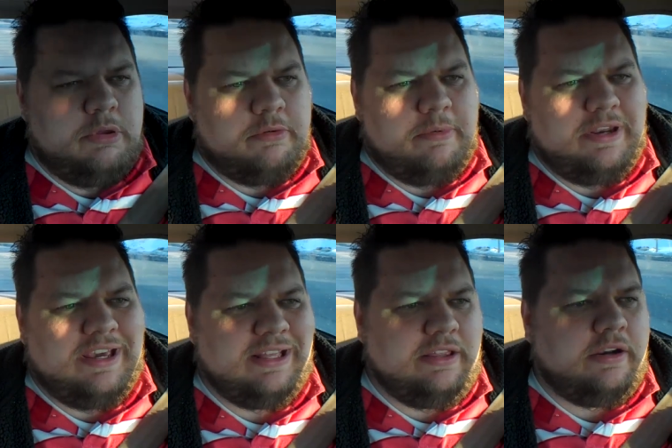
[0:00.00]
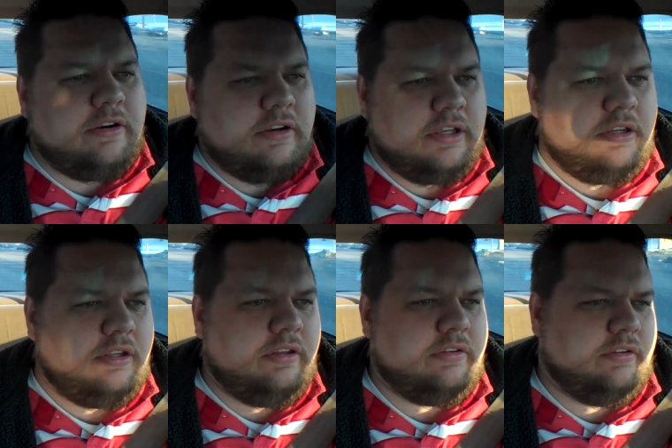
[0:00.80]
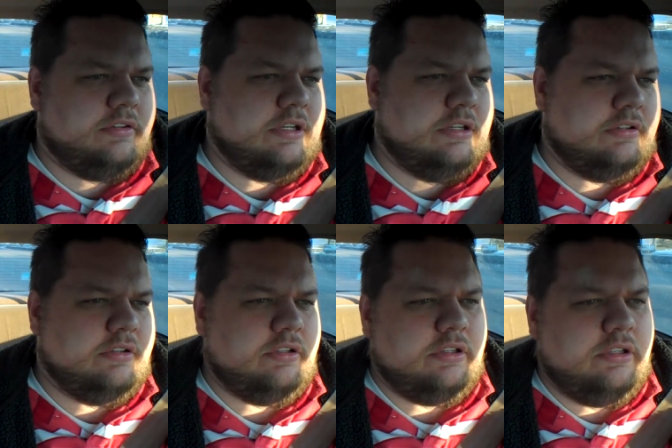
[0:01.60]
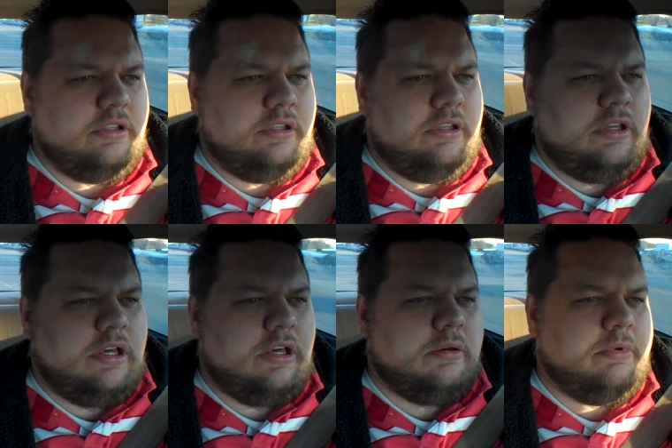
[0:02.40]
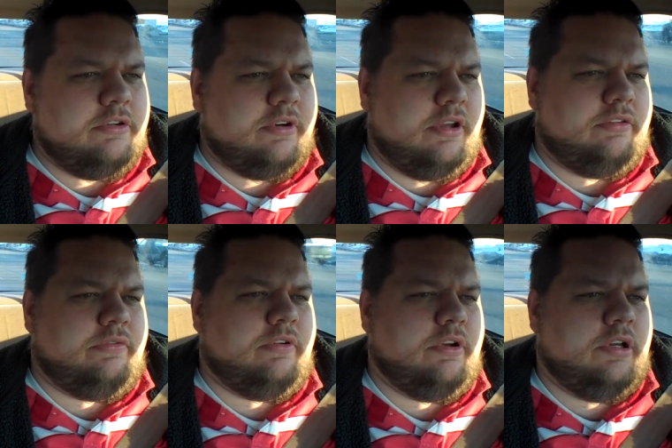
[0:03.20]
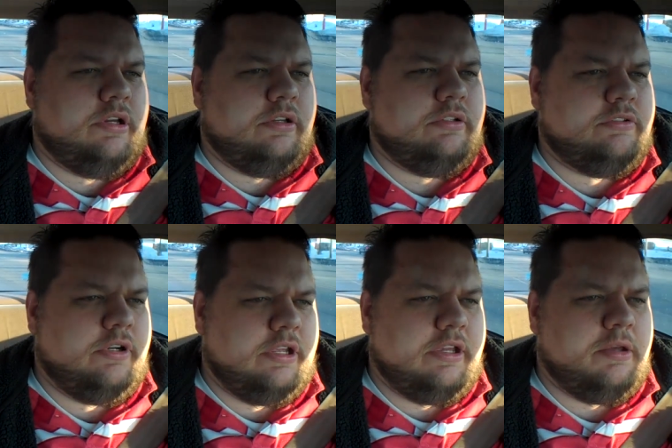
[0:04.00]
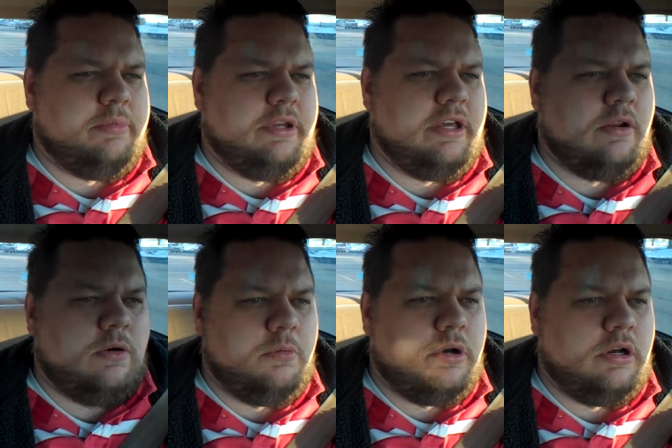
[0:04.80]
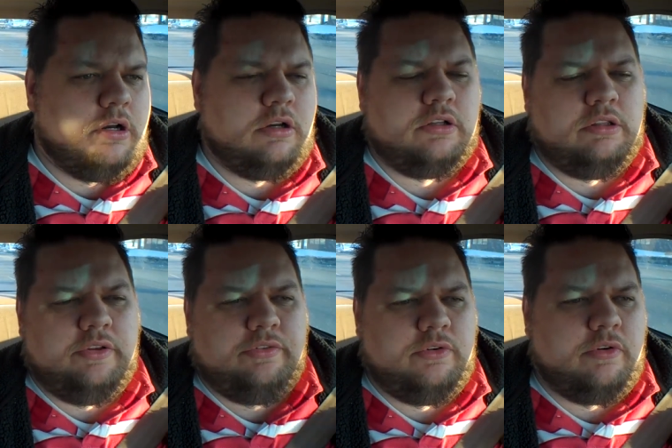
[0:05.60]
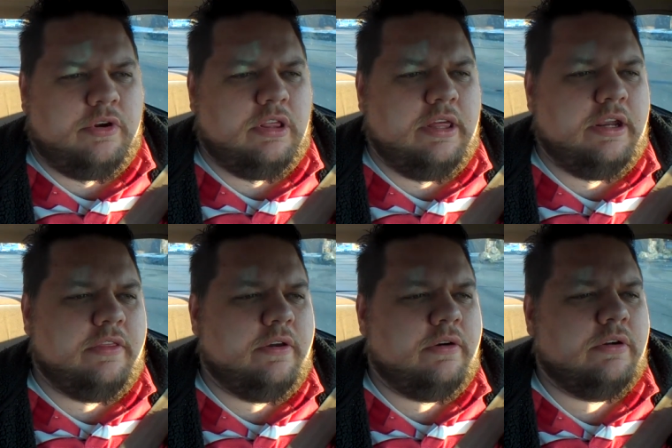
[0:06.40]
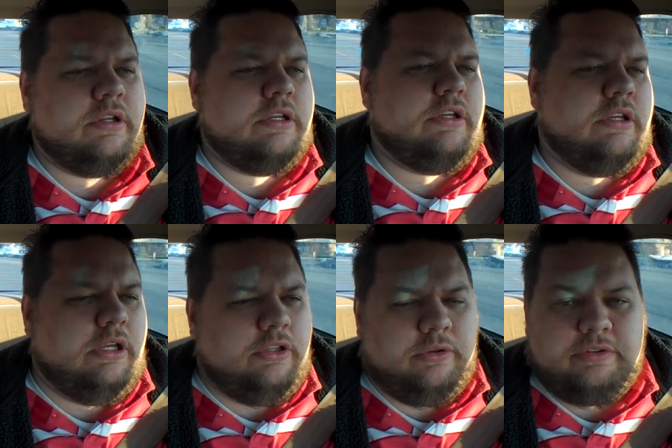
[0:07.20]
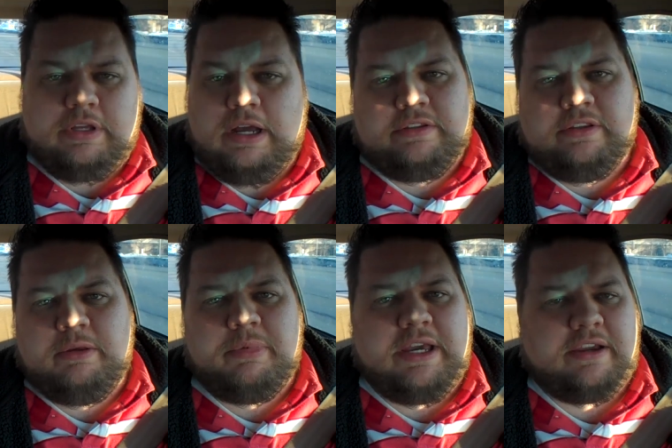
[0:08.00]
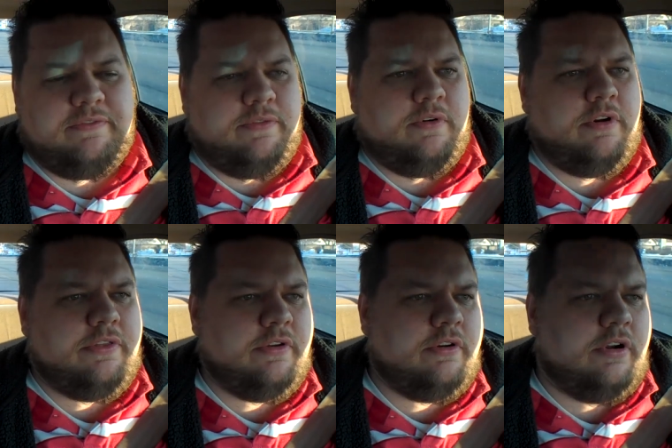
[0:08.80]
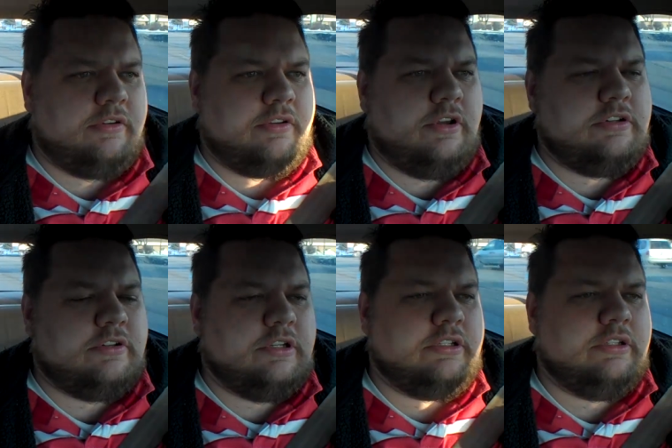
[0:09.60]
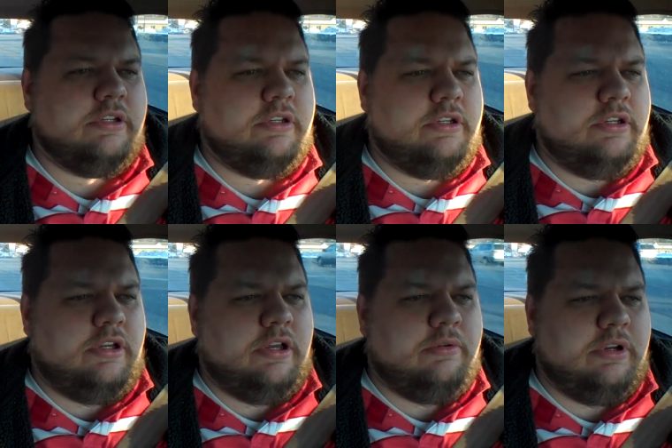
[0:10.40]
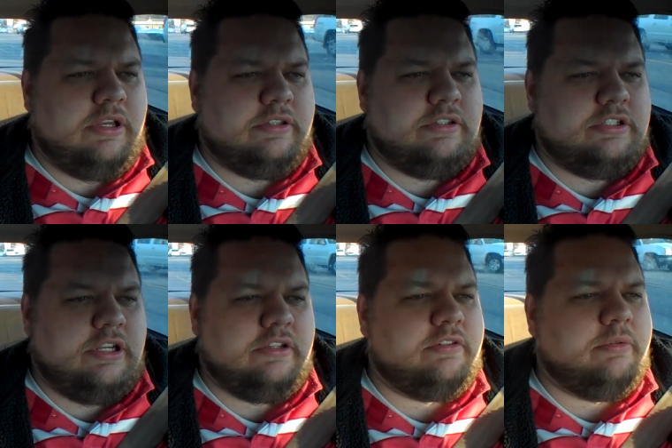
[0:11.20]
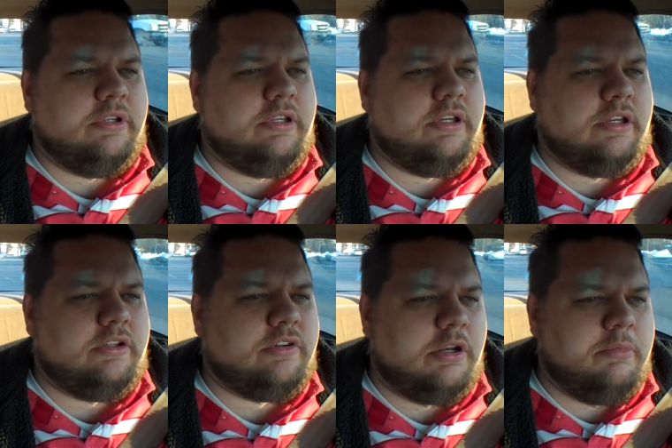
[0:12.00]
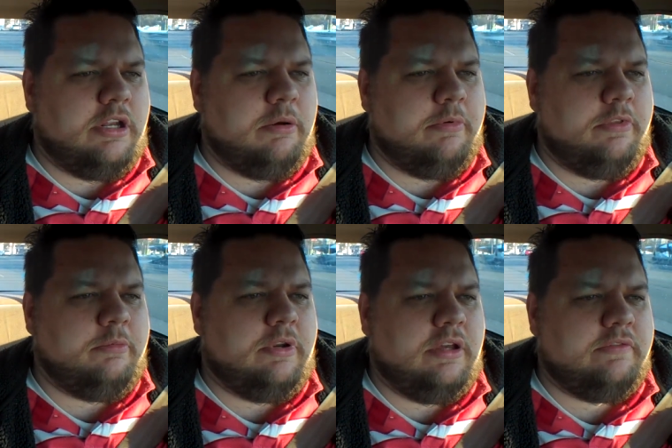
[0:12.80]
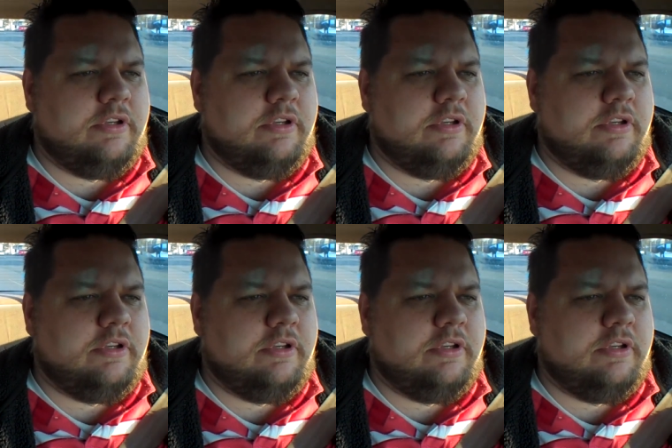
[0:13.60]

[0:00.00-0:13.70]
meet with my dad later tonight. He's in town. Um, he drives for a trucking company out of Omaha. Lives in North Carolina though. So he's constantly back and forth across the country, and when he gets a chance, we uh, try to meet up with him and have